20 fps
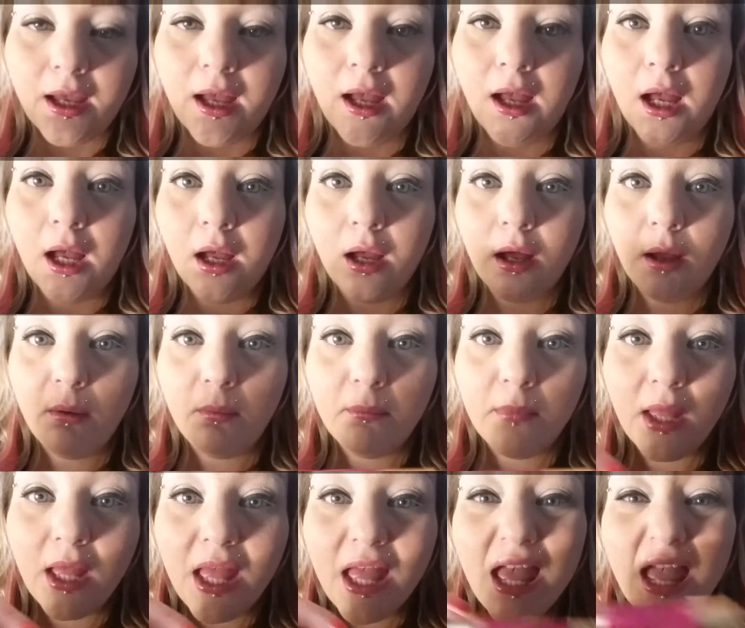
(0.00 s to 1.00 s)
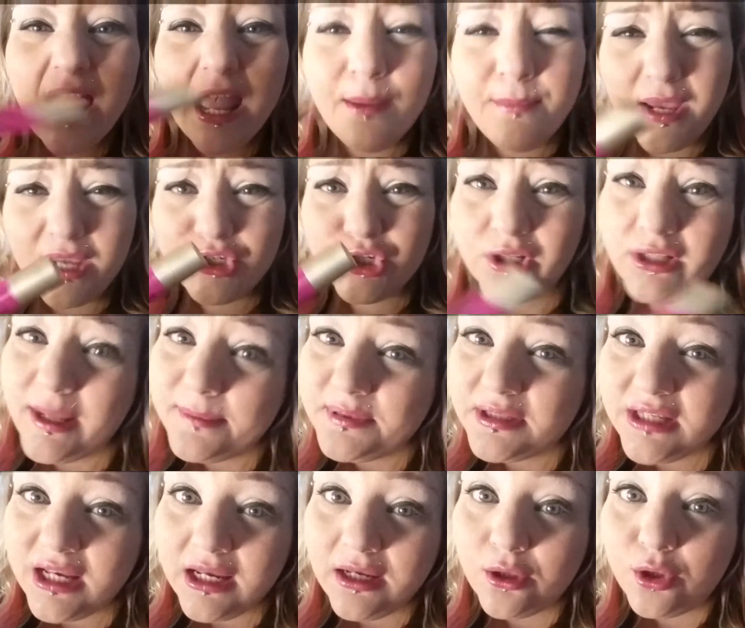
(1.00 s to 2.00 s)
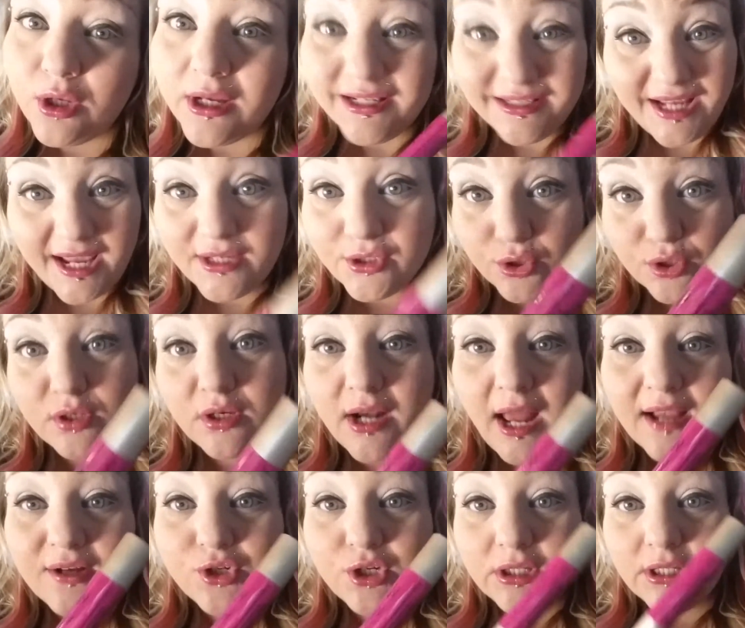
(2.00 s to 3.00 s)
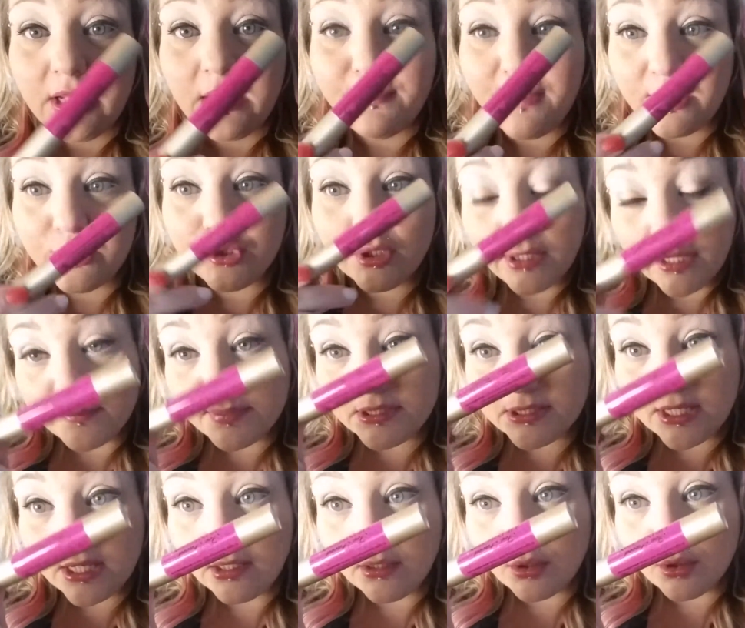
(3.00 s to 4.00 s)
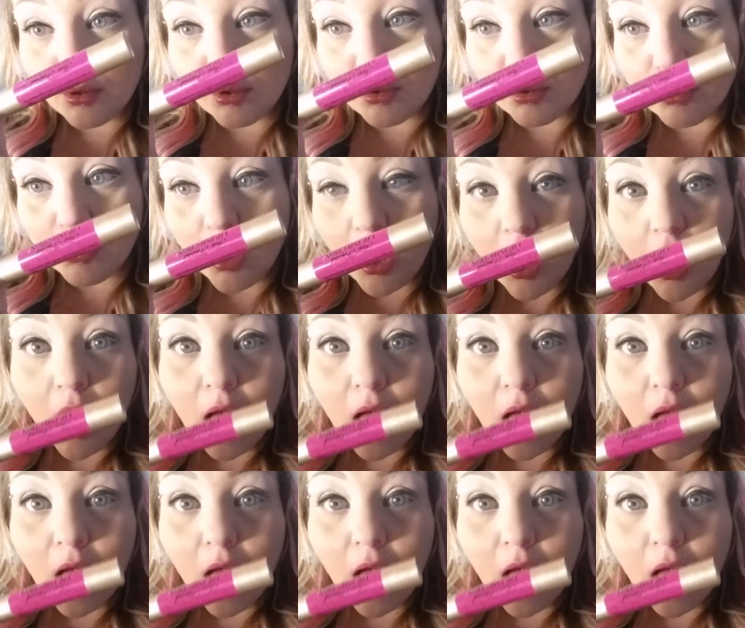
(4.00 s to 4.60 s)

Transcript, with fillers: Um, it makes your lips tingle. It tastes good, actually. It makes your lips tingle.